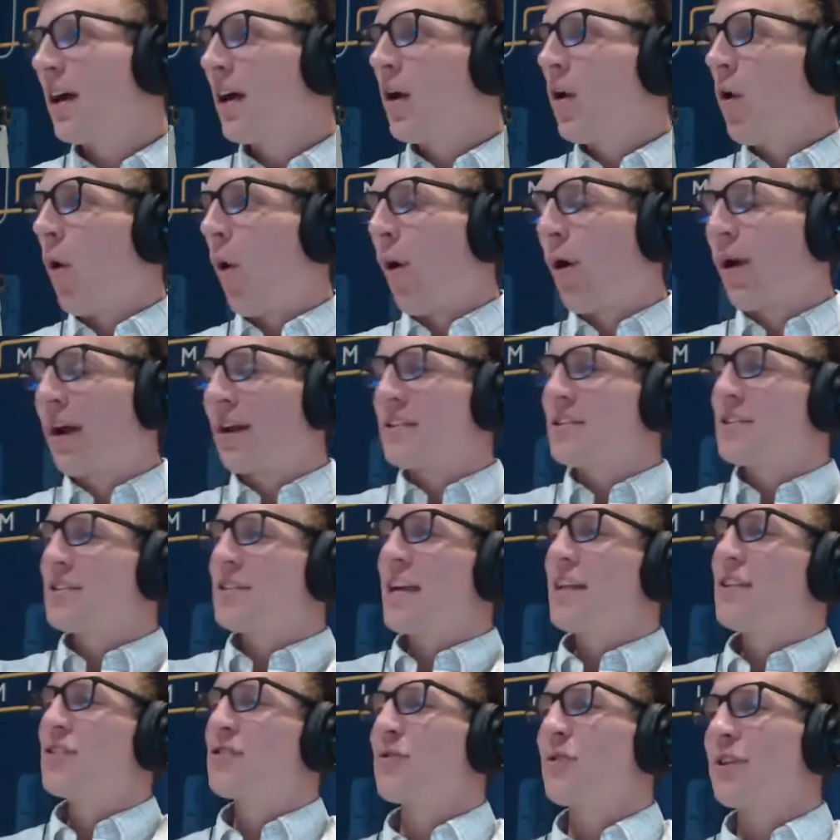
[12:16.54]
Oregon
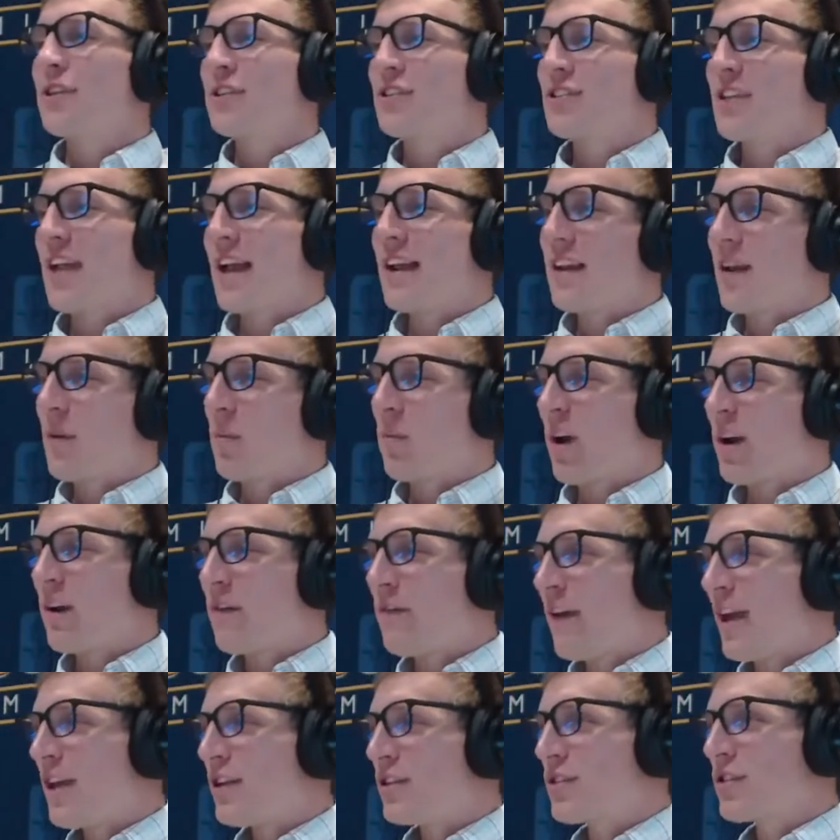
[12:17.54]
State's doing stadium
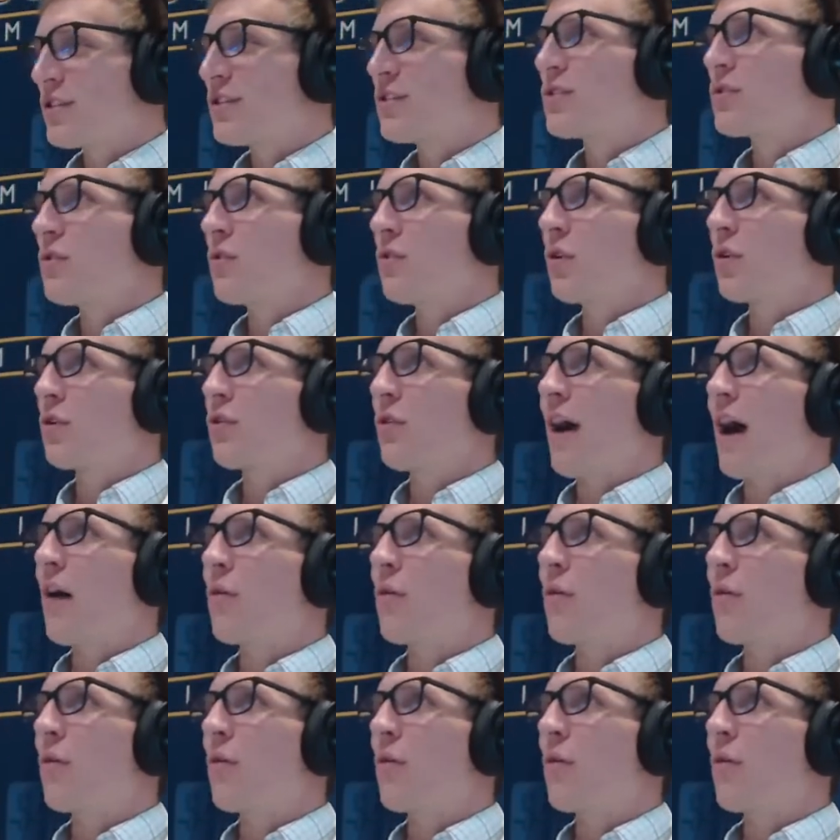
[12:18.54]
renovation, so the crowd